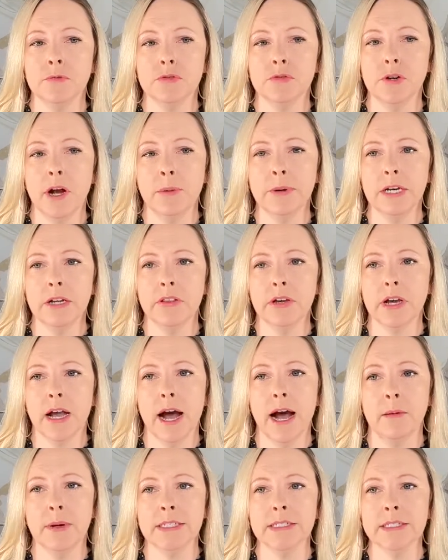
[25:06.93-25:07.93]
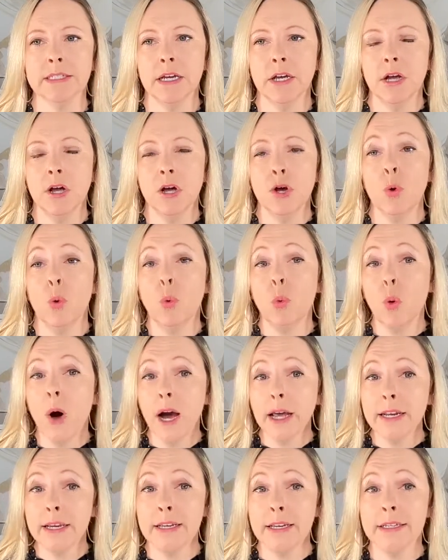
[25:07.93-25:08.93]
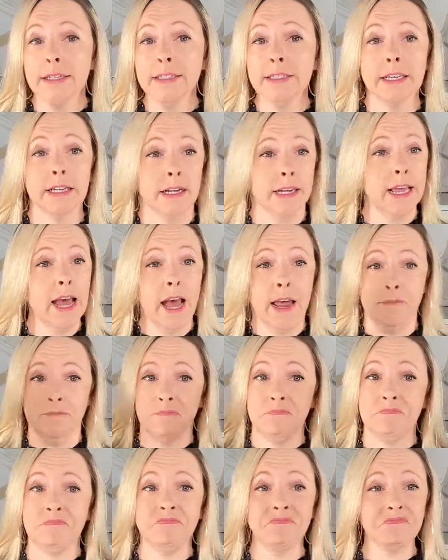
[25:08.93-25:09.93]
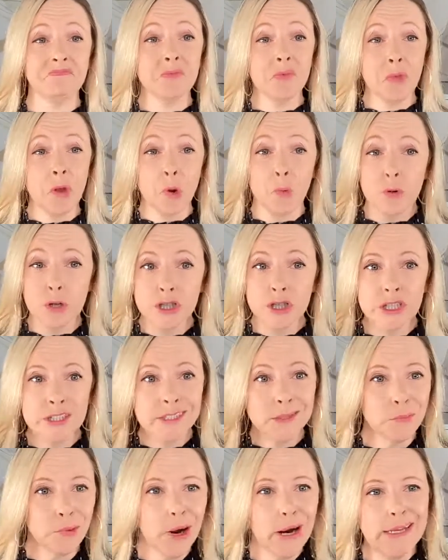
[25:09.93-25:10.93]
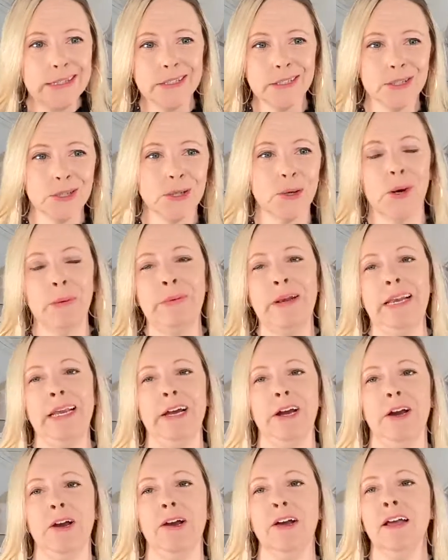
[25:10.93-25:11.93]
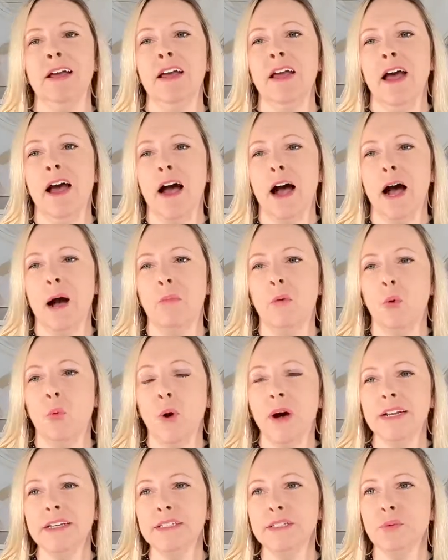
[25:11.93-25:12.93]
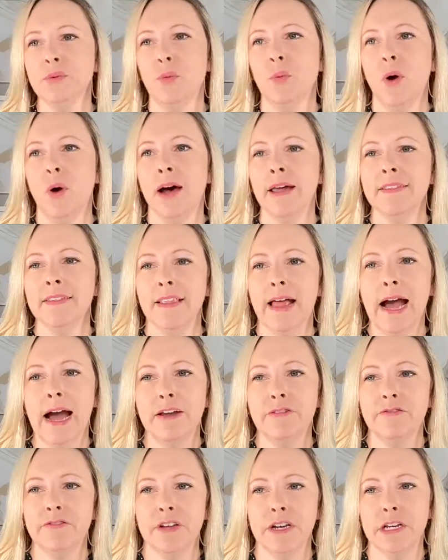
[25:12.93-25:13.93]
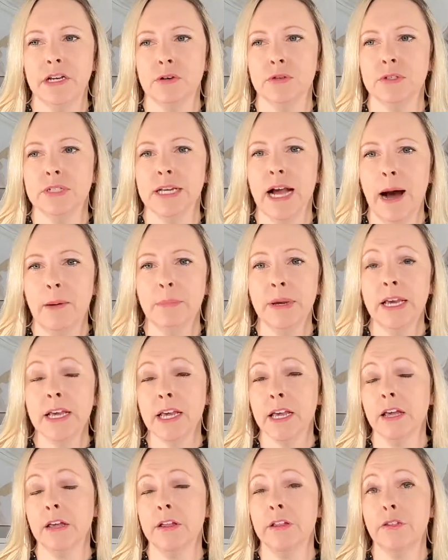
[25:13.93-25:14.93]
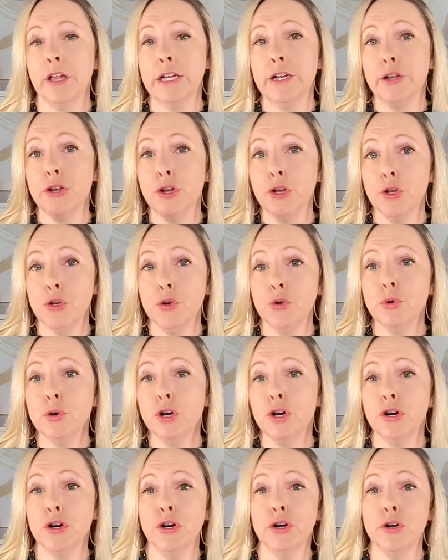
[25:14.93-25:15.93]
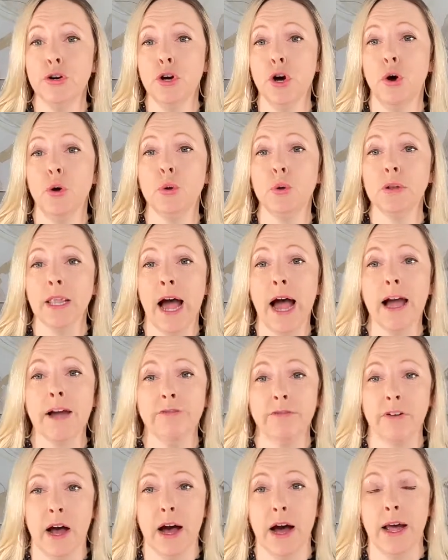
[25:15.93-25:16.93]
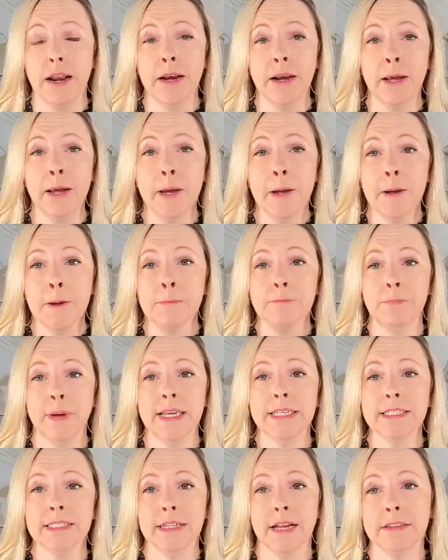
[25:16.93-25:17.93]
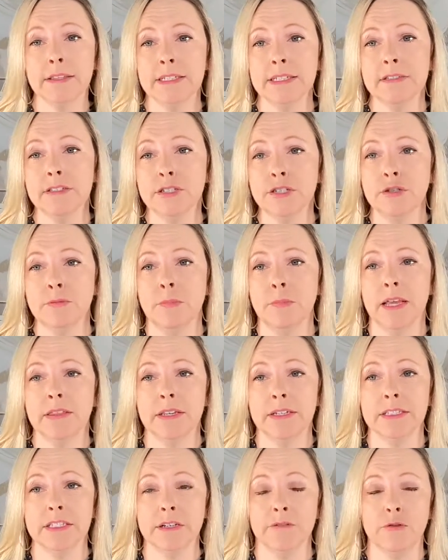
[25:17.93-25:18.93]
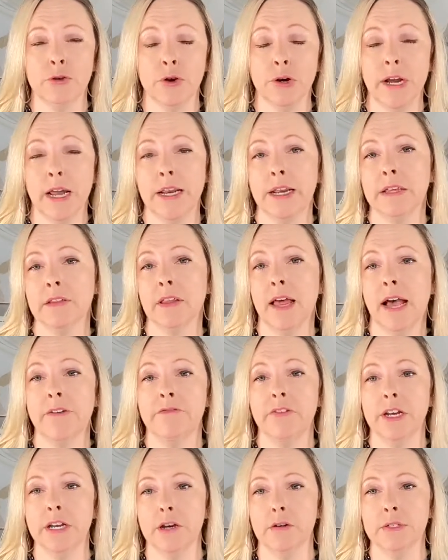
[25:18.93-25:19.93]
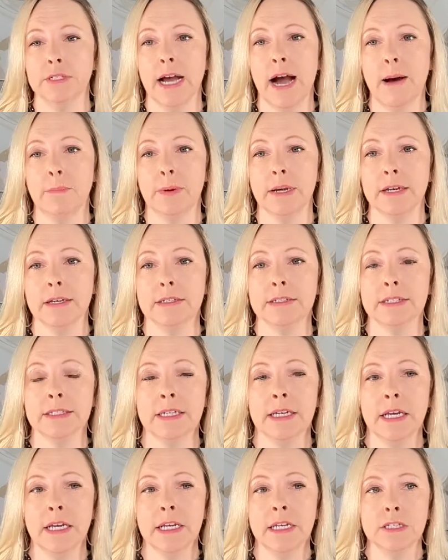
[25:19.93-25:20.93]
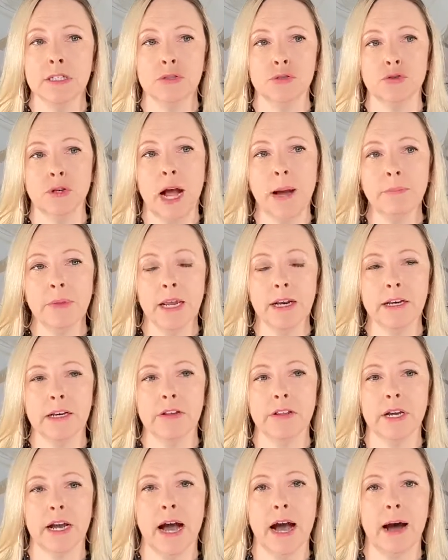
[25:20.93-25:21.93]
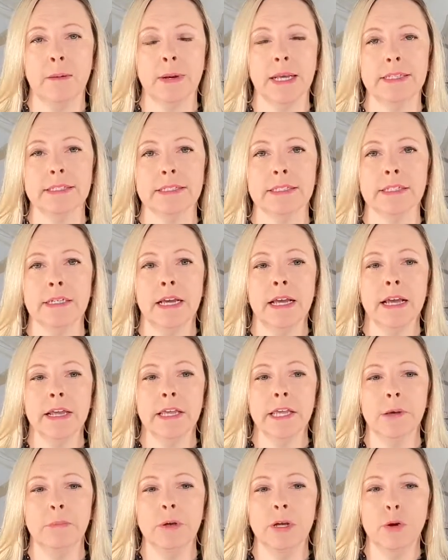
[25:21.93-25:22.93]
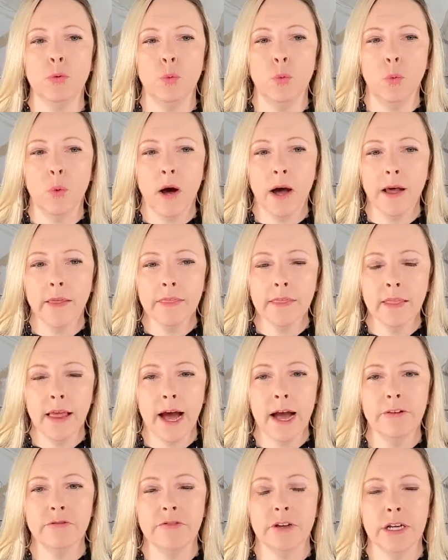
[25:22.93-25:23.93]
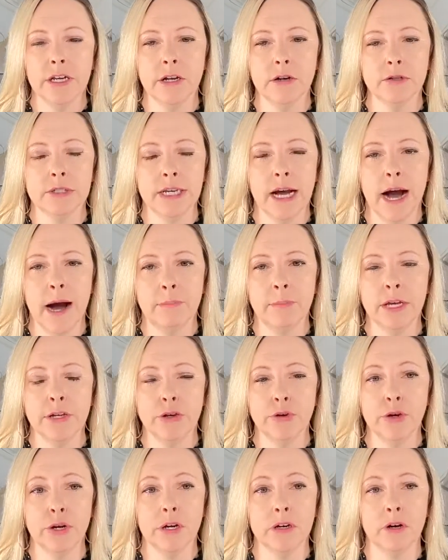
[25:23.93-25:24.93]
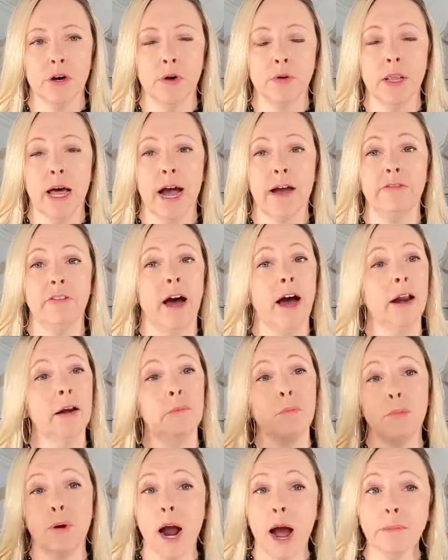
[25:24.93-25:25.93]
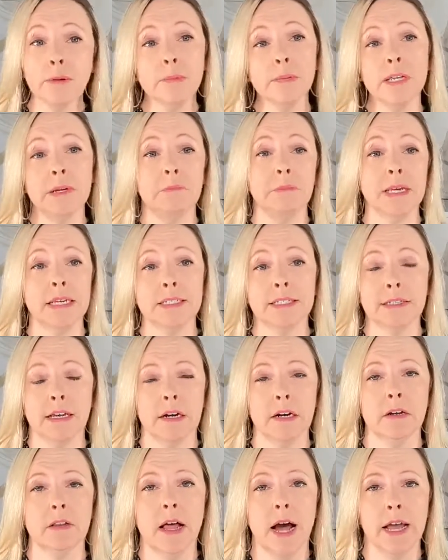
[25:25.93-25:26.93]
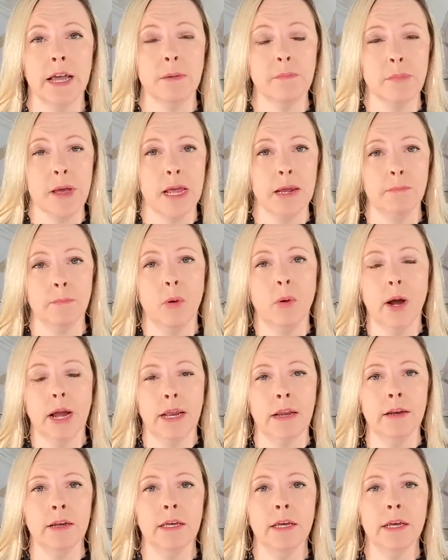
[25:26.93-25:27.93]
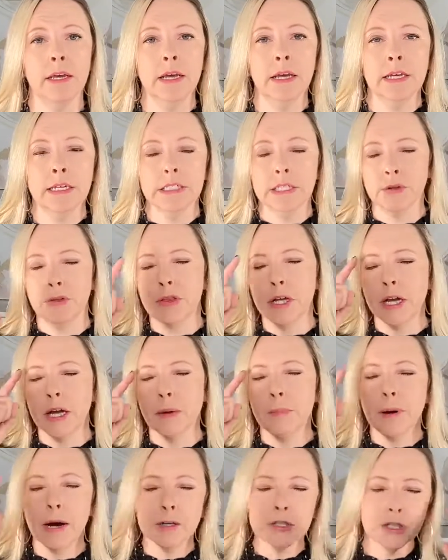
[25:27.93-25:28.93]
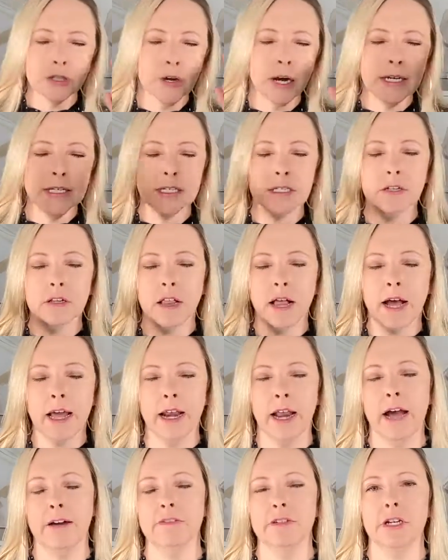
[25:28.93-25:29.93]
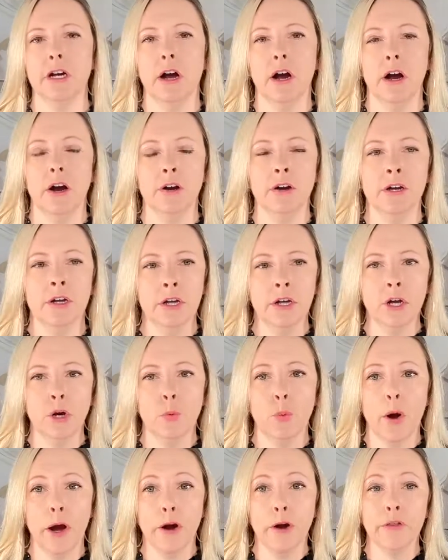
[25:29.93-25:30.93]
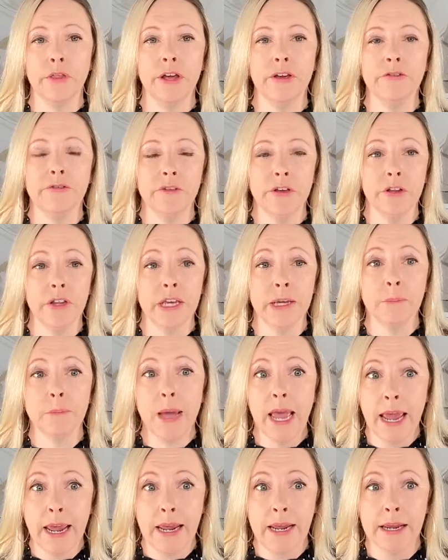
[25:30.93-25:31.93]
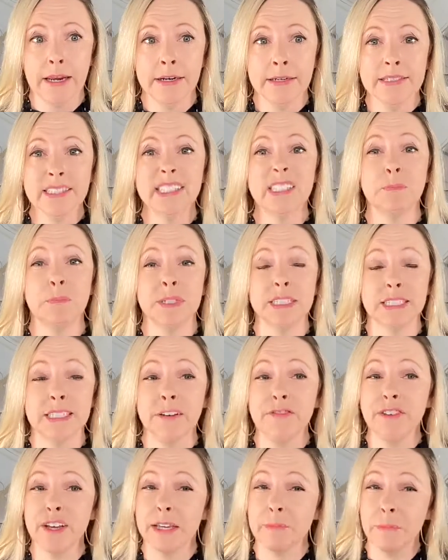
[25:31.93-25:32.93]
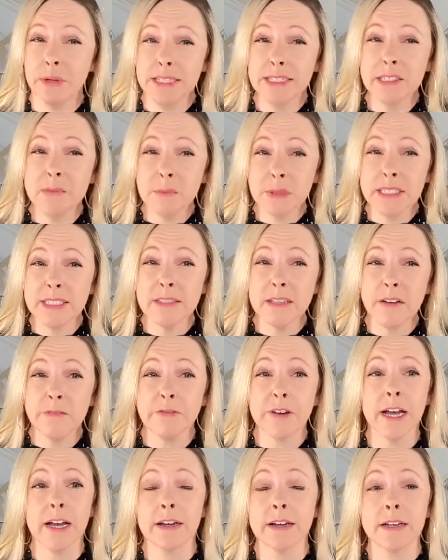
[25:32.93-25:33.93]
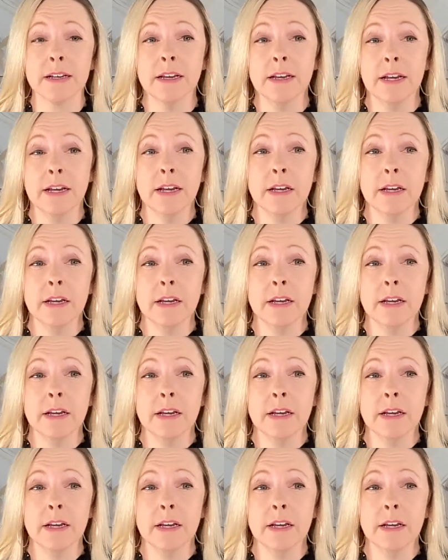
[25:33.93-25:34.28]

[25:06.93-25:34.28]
Drop into the comments what is, and again, we're just brainstorming here. What is one live video topic that you could go live on based on these two methods of creating live video topics? So drop that into the comments. Give me one live video topic you could go live on, probably based on a client pain point. So think about your ideal client avatar. Where are they feeling pain? Specific, be specific.